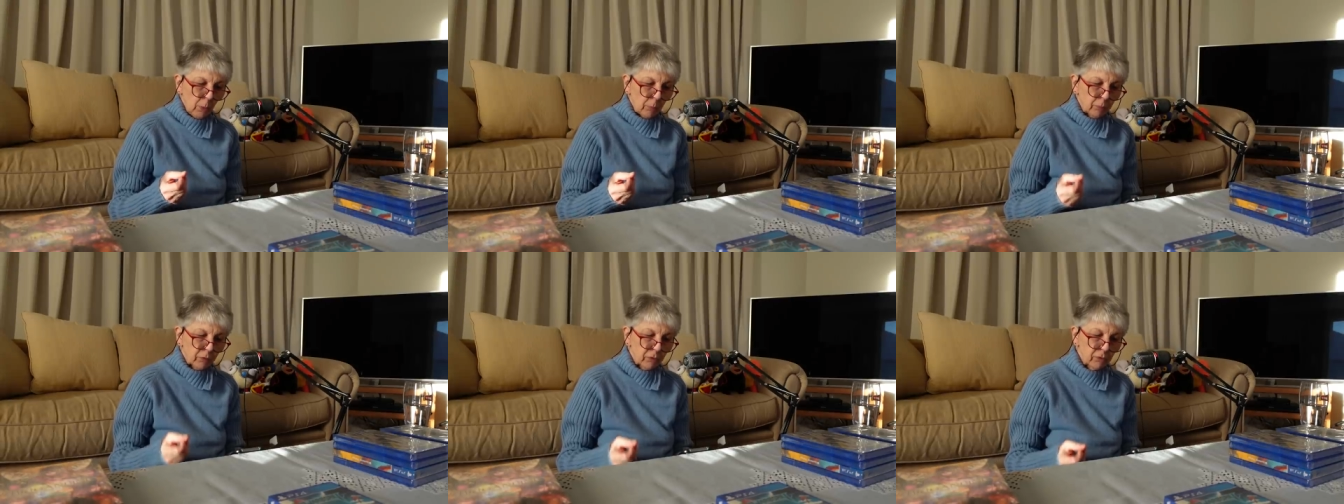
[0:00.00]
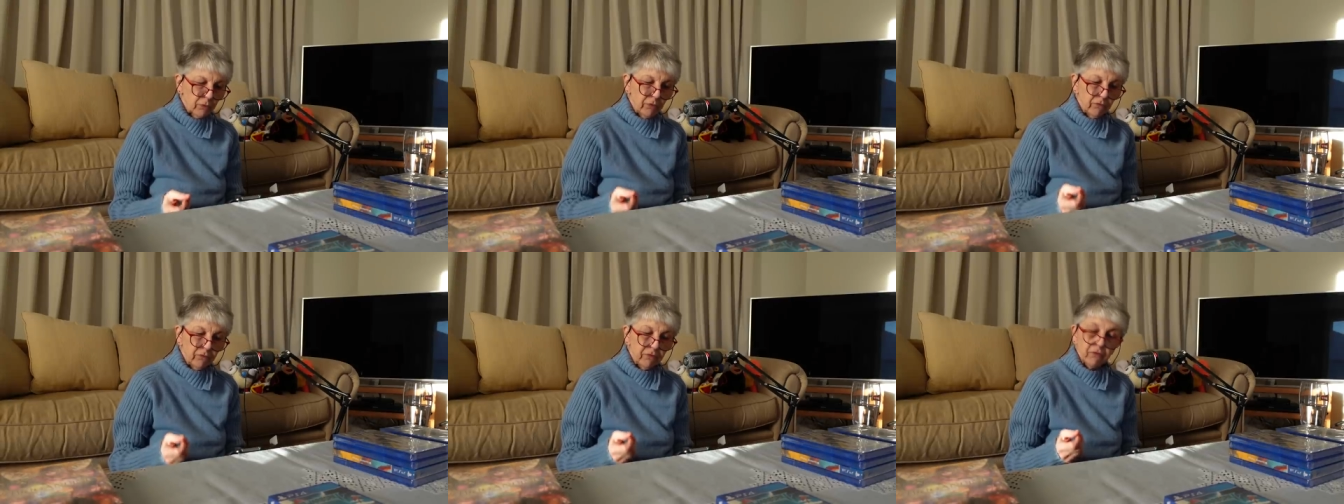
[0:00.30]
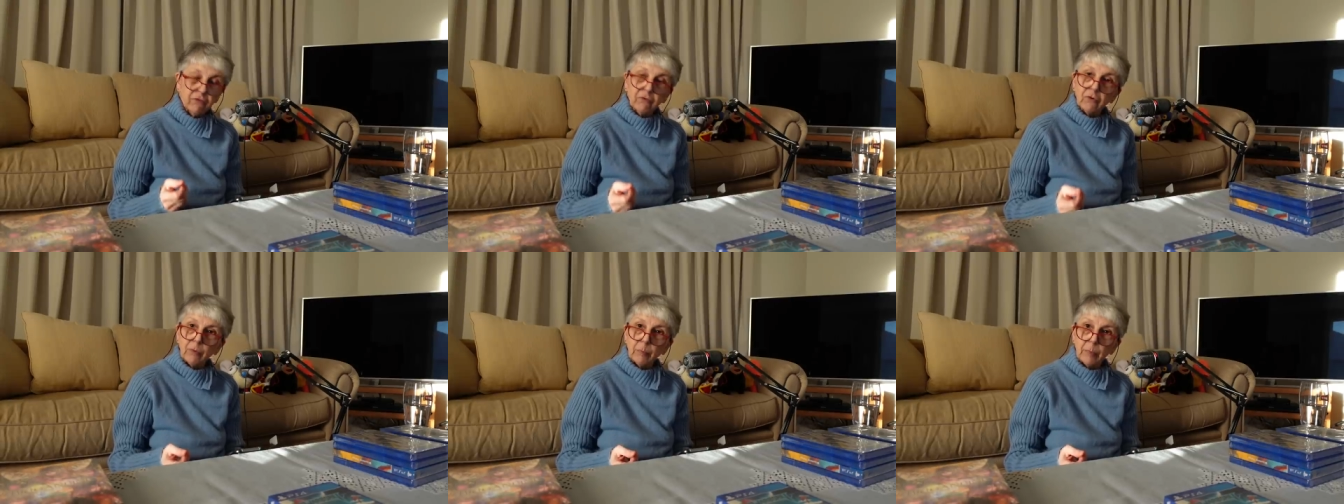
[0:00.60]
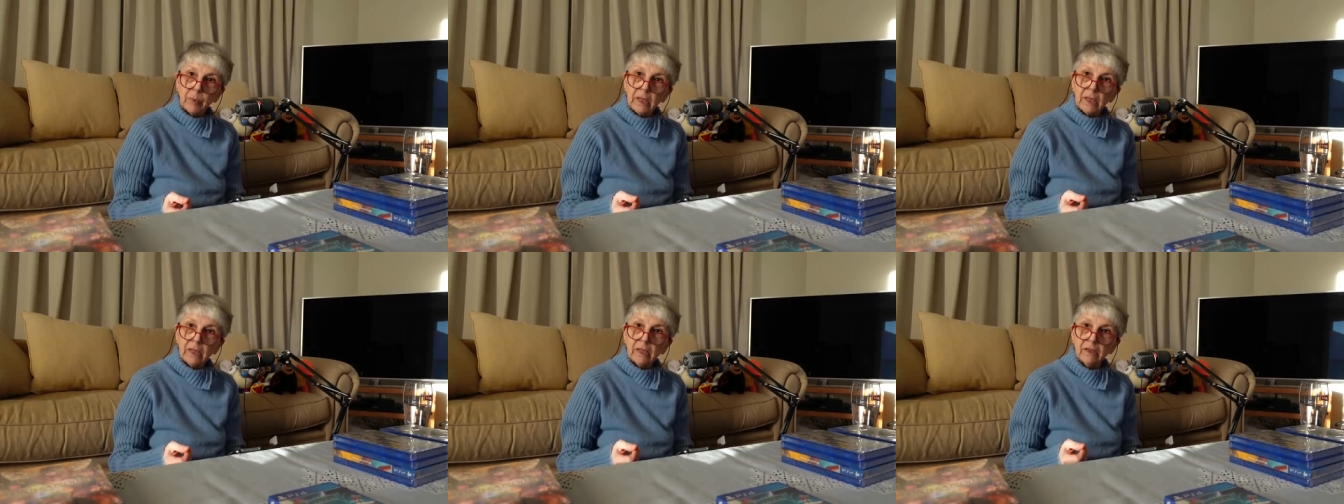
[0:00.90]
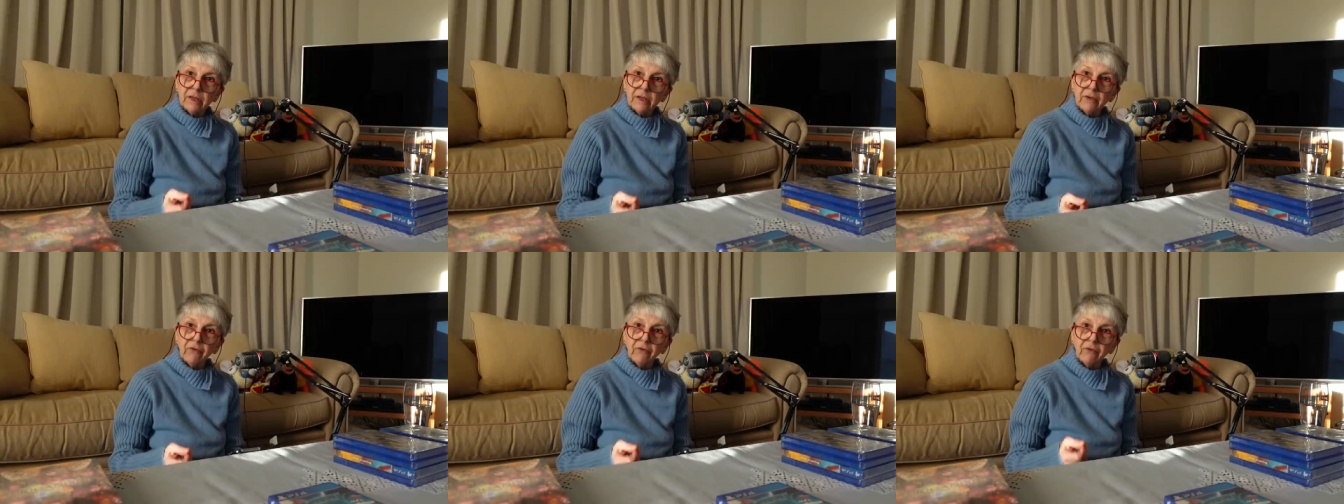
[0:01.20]
proves to be
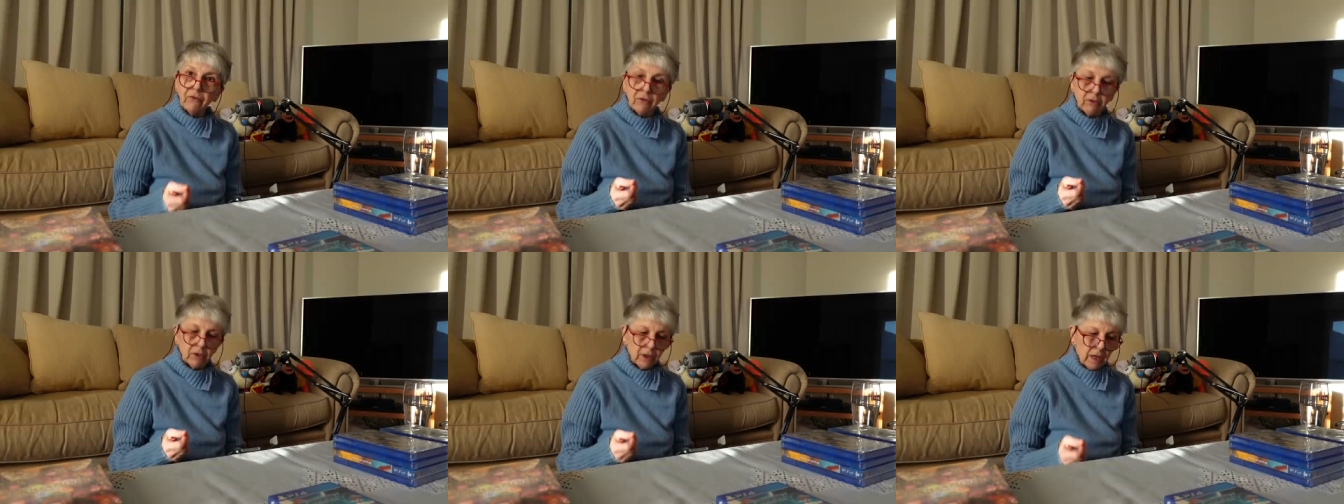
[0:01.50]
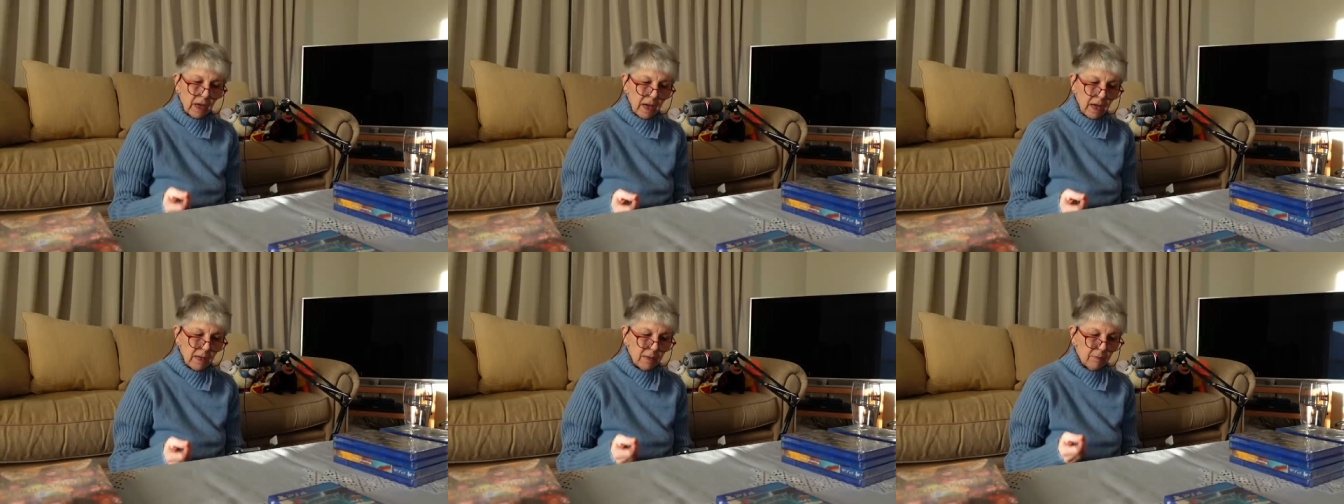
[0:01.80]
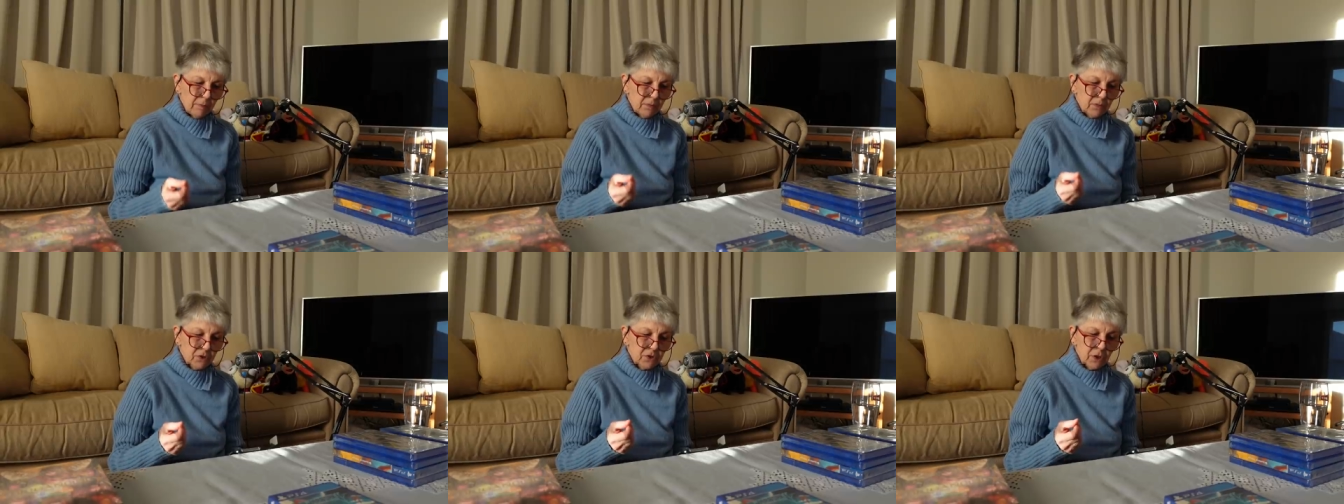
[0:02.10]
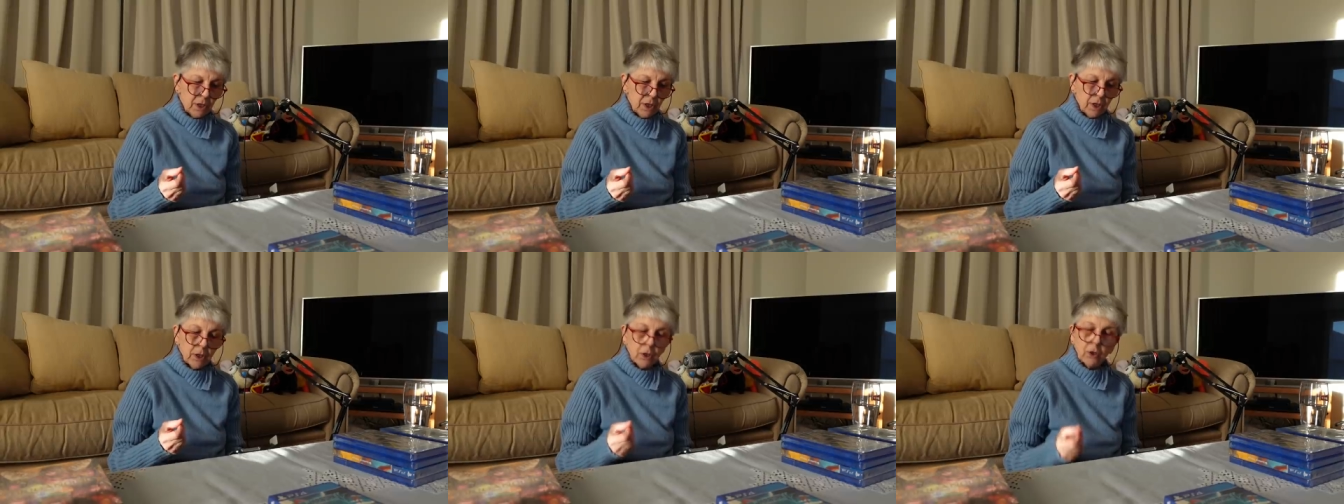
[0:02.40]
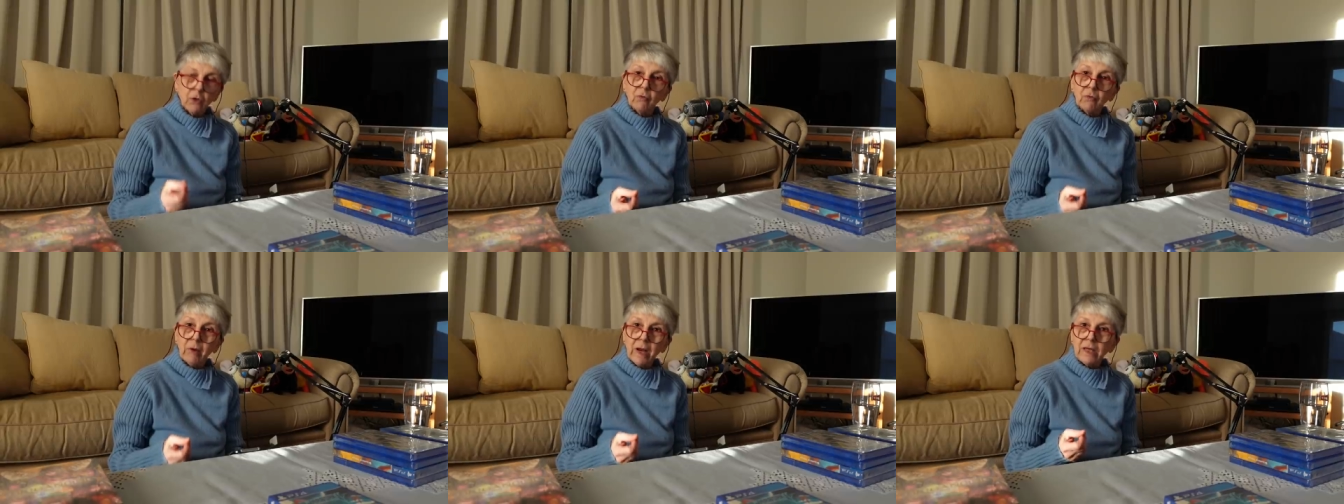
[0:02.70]
this game's
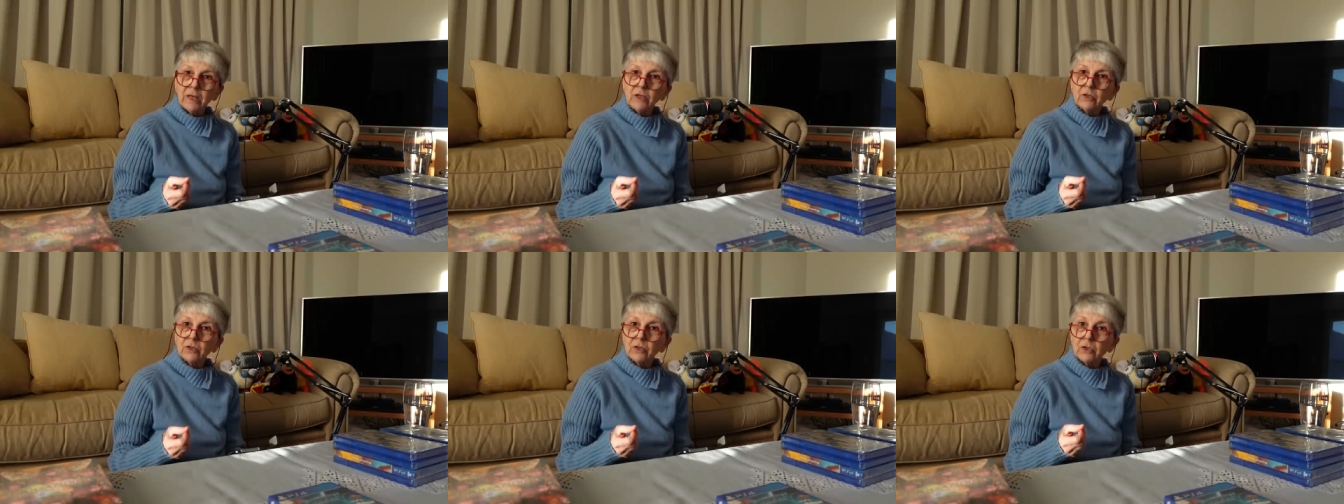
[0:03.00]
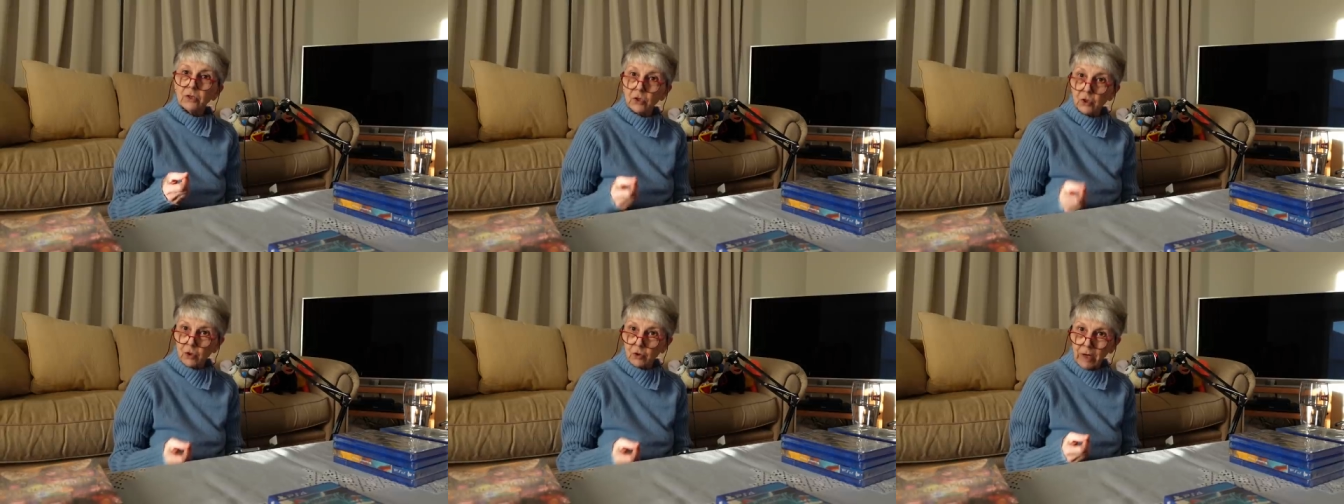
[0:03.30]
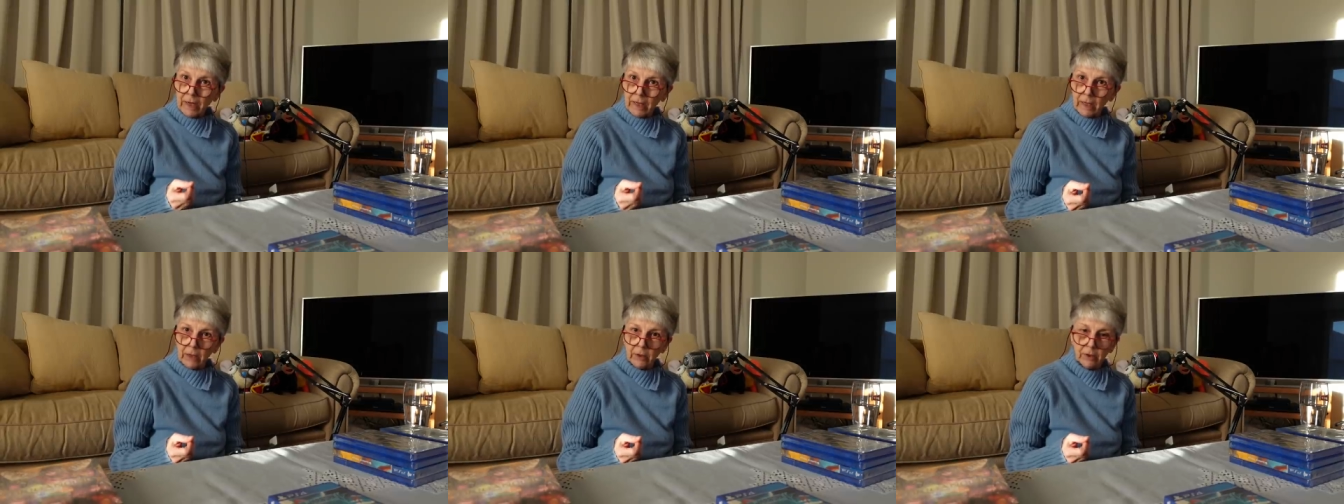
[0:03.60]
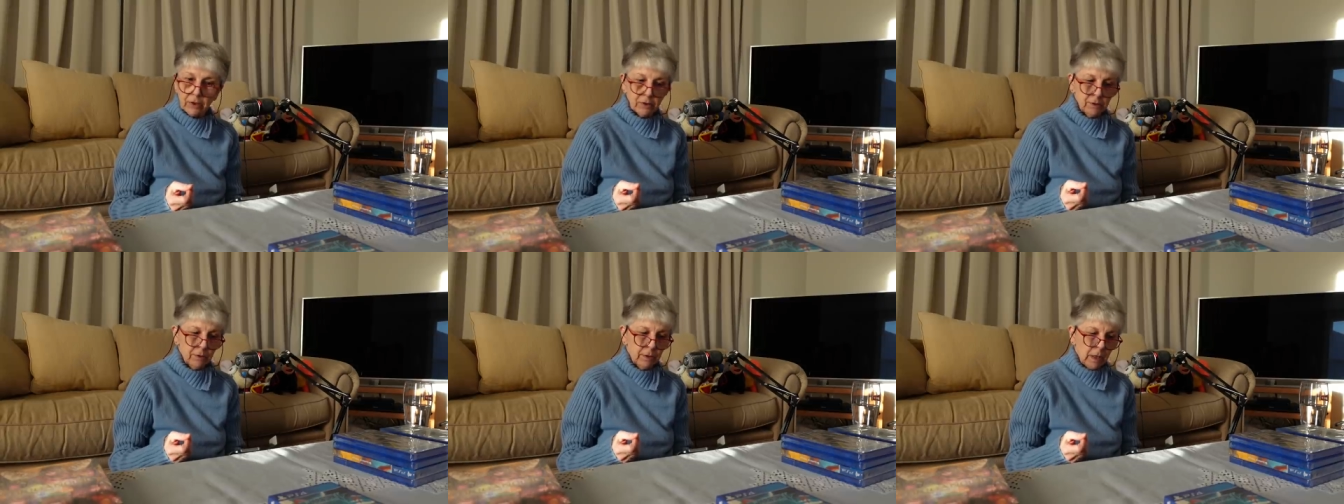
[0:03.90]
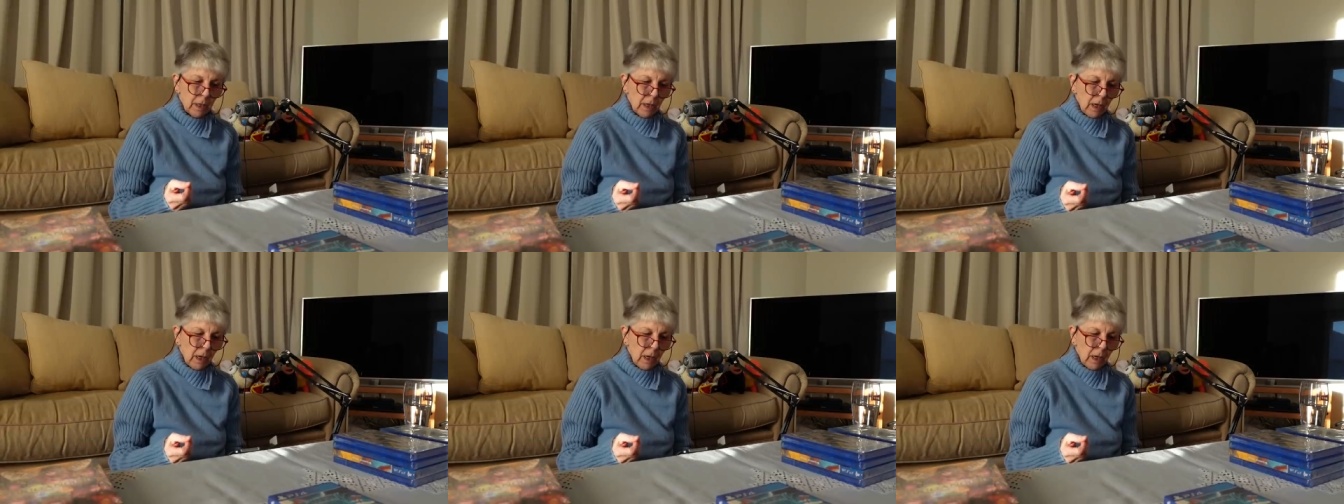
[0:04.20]
great strength,